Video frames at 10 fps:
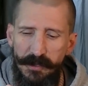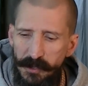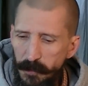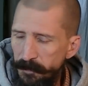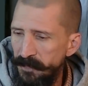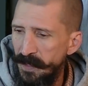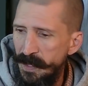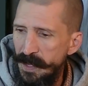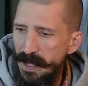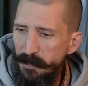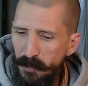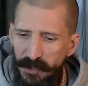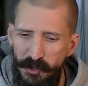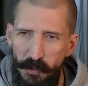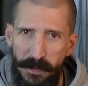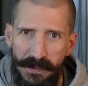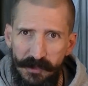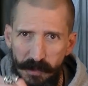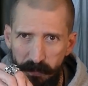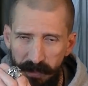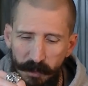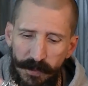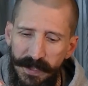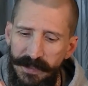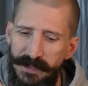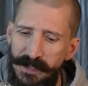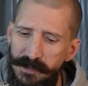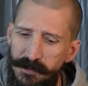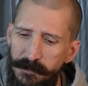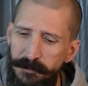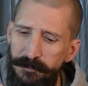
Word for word: So I'm going to mix some liquid latex